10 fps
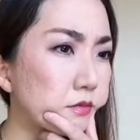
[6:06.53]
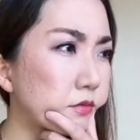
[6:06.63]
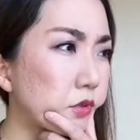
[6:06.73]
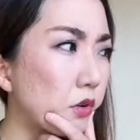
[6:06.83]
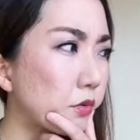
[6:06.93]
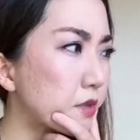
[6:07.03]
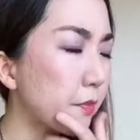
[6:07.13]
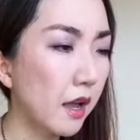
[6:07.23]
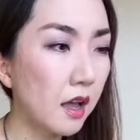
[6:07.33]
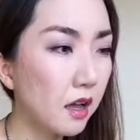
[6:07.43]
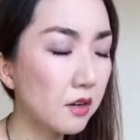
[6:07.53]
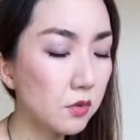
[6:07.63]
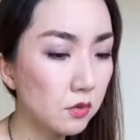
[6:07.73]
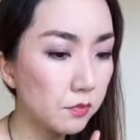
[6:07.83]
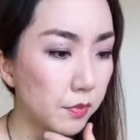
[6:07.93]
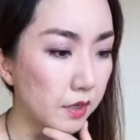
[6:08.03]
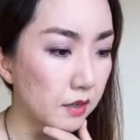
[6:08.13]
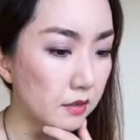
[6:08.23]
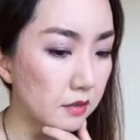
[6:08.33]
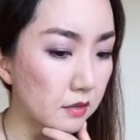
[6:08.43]
congressman, I don't know,
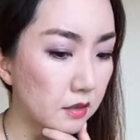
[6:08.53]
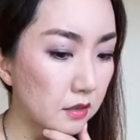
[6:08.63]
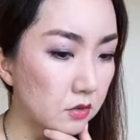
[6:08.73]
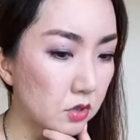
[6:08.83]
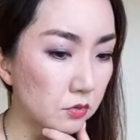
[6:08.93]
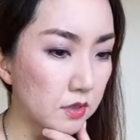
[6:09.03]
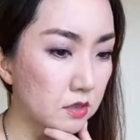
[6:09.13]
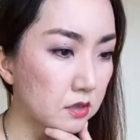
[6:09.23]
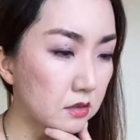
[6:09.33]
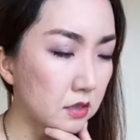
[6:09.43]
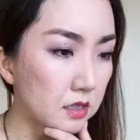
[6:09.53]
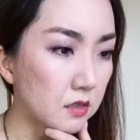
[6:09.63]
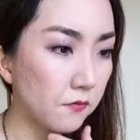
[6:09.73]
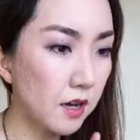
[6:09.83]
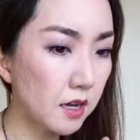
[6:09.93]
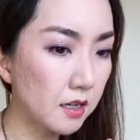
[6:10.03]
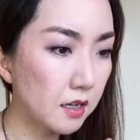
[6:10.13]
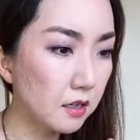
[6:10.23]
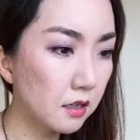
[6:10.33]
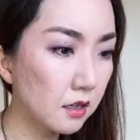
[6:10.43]
but she was
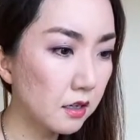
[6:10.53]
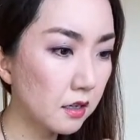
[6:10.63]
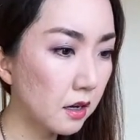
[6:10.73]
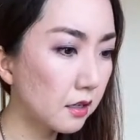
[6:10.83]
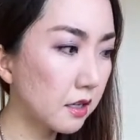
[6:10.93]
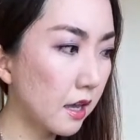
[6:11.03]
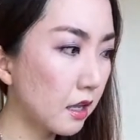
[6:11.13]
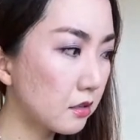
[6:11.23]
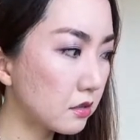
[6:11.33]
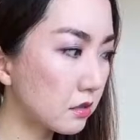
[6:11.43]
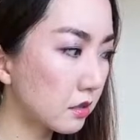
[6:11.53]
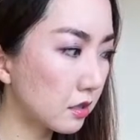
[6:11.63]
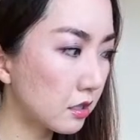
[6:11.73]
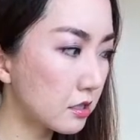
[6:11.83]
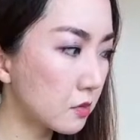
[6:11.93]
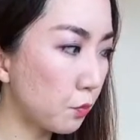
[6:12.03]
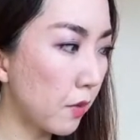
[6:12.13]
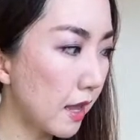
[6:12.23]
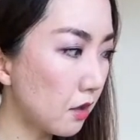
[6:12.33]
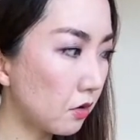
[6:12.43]
testifying against this
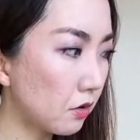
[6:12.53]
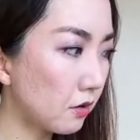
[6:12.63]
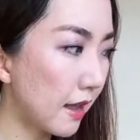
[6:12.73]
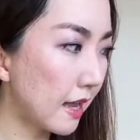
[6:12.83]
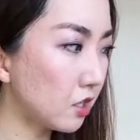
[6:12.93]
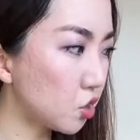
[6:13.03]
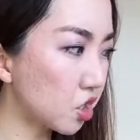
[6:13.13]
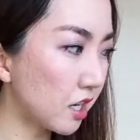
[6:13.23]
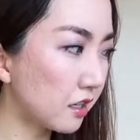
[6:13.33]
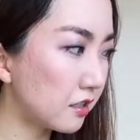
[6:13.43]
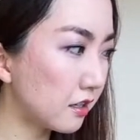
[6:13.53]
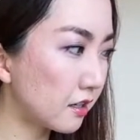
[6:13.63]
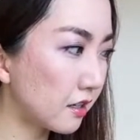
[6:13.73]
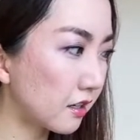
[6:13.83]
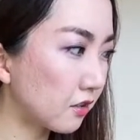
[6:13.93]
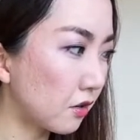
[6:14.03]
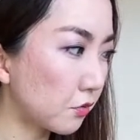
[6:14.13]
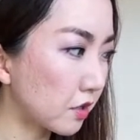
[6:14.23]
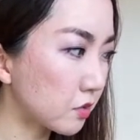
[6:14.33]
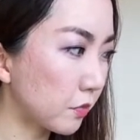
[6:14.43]
male Asian
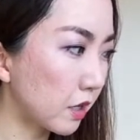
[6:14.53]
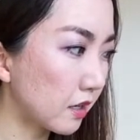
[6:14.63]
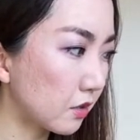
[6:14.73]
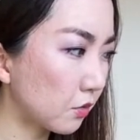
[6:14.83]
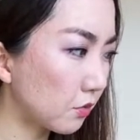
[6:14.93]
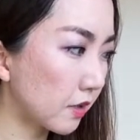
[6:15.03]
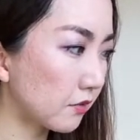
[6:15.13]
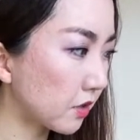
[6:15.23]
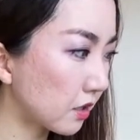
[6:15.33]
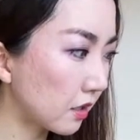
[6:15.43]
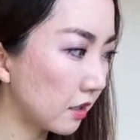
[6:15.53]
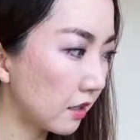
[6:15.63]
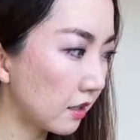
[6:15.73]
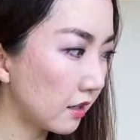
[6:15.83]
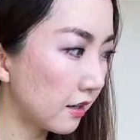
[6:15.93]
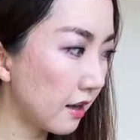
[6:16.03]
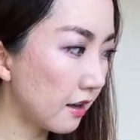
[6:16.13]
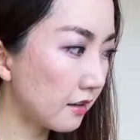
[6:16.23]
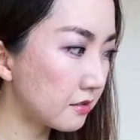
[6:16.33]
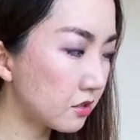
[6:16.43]
congressman or whatever,
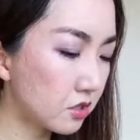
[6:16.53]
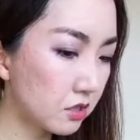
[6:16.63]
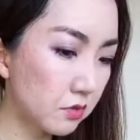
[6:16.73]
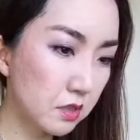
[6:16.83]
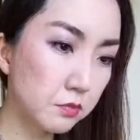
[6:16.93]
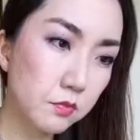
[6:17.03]
and she was